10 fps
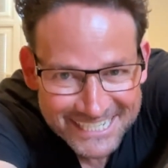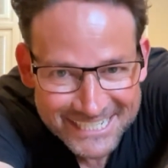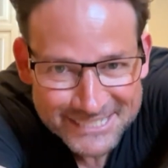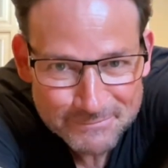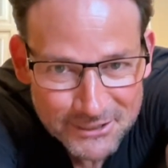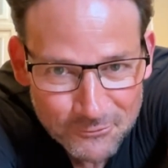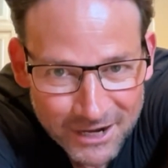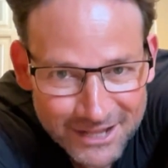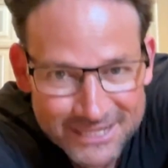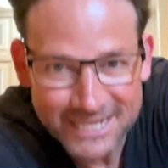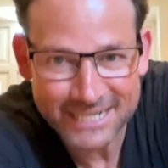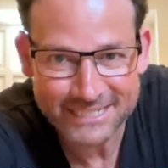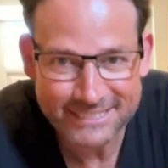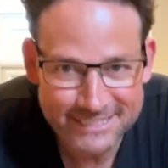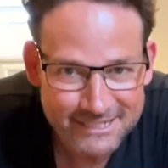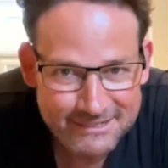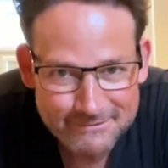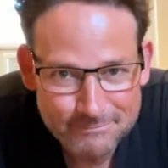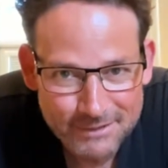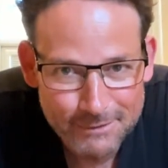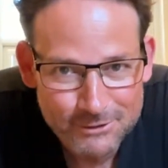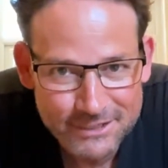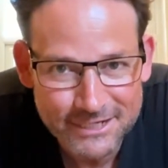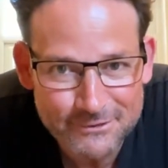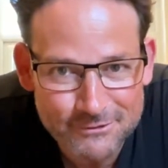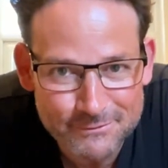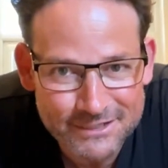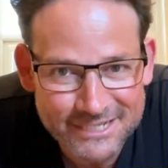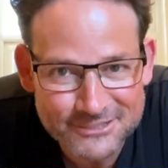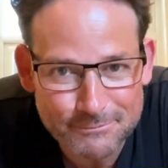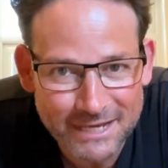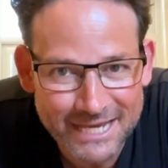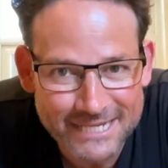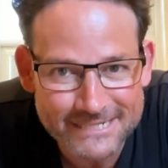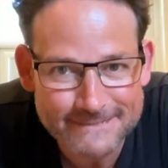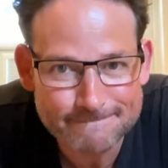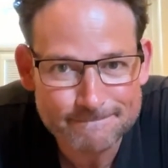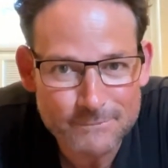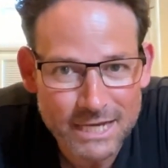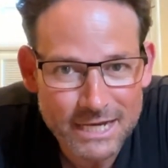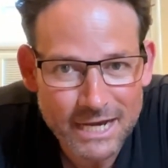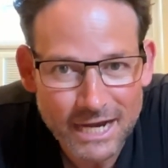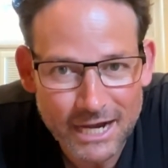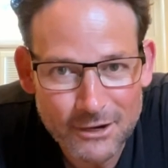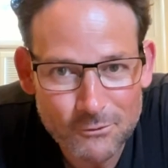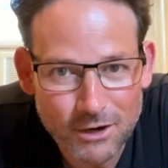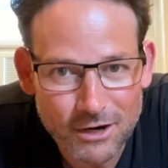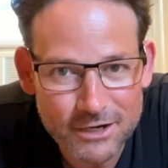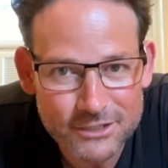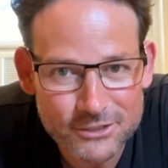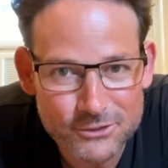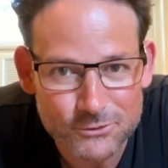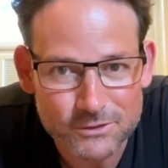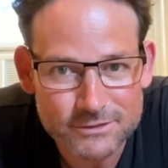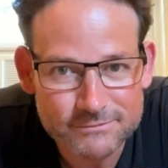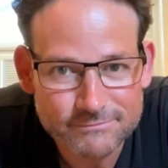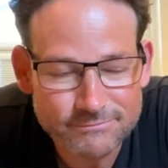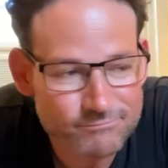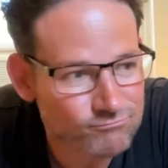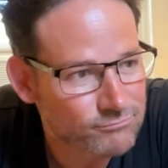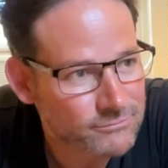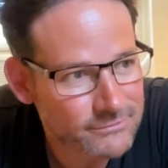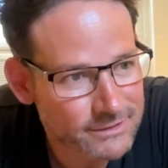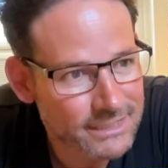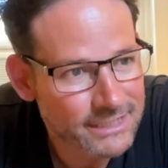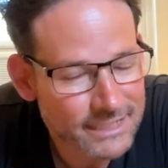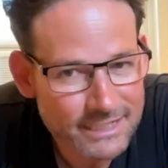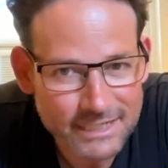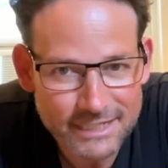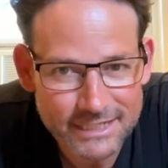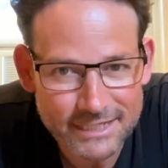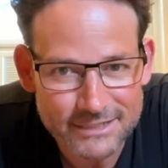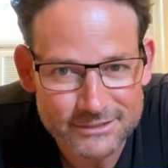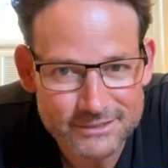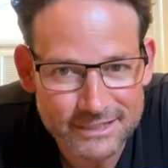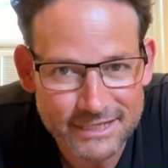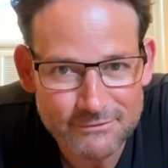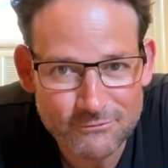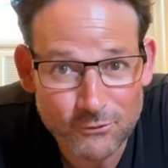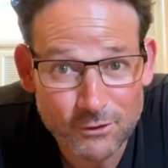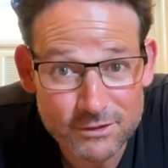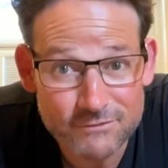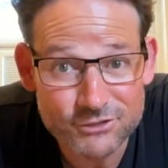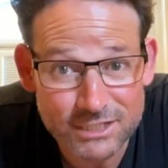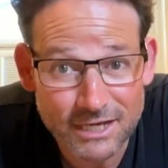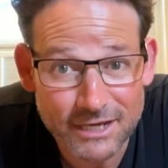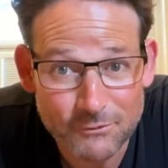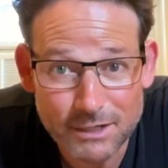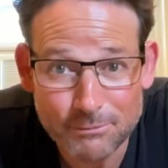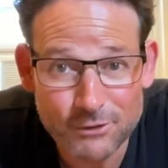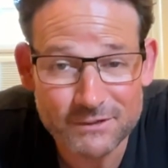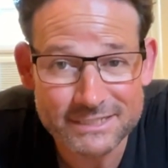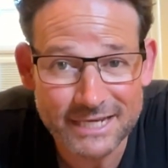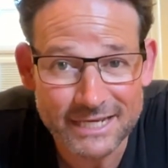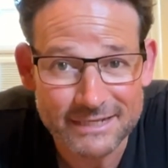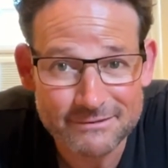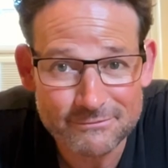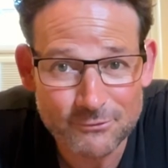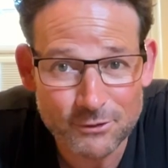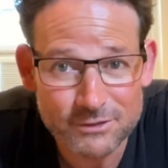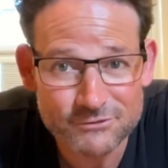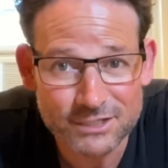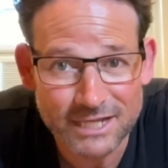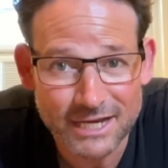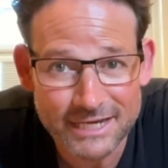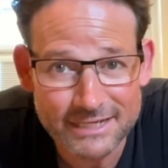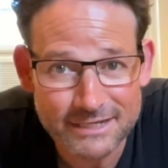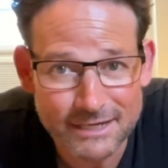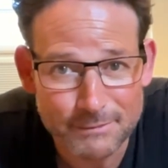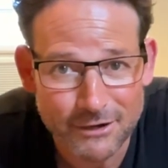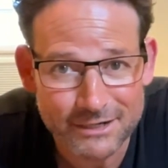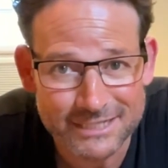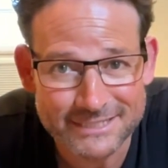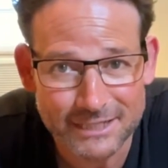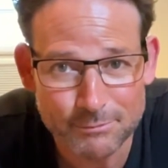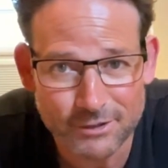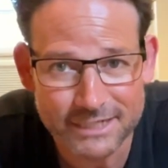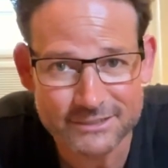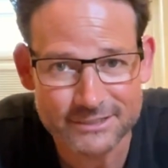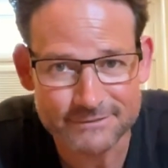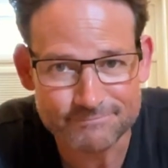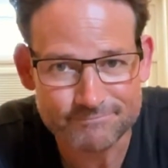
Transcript: It's been a while, guys. Pablo here from Unique Japan. How are you? It is the 4th of July. What a perfect day. 4th of July. America celebrates.